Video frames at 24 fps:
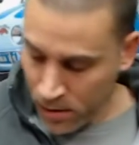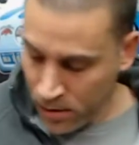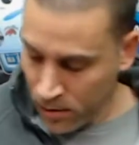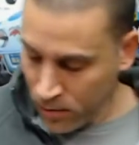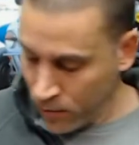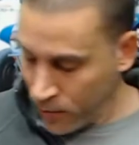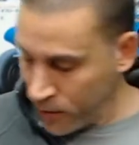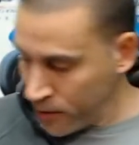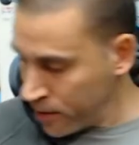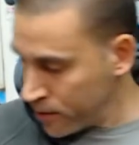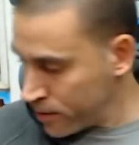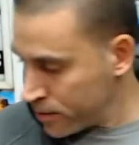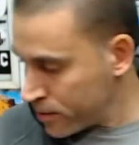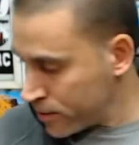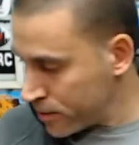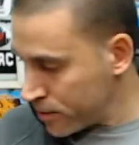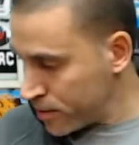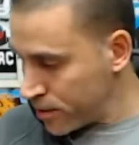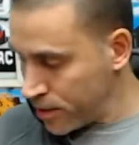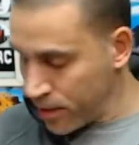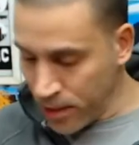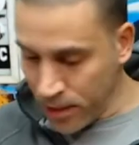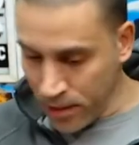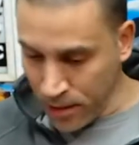
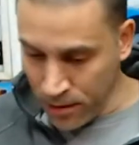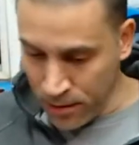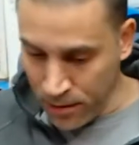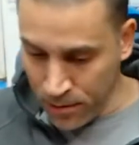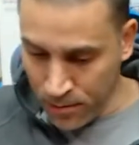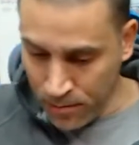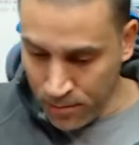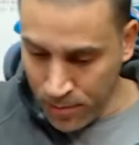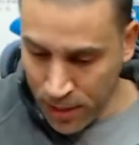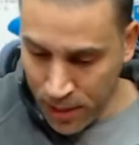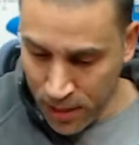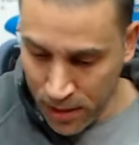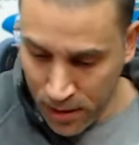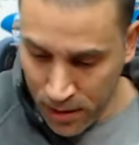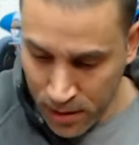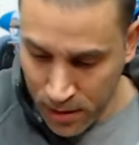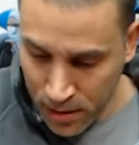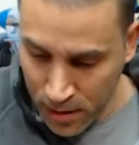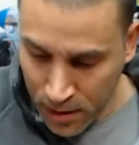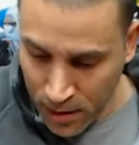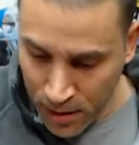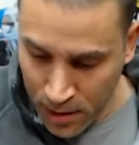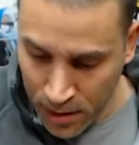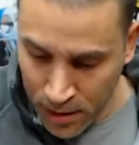Winter's hitting big
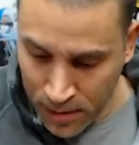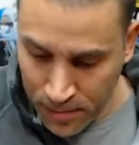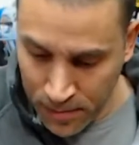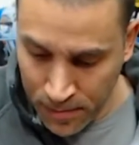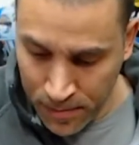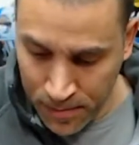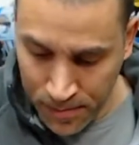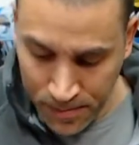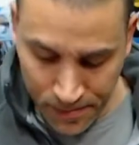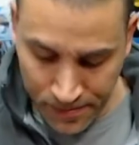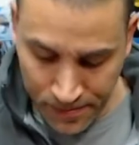time.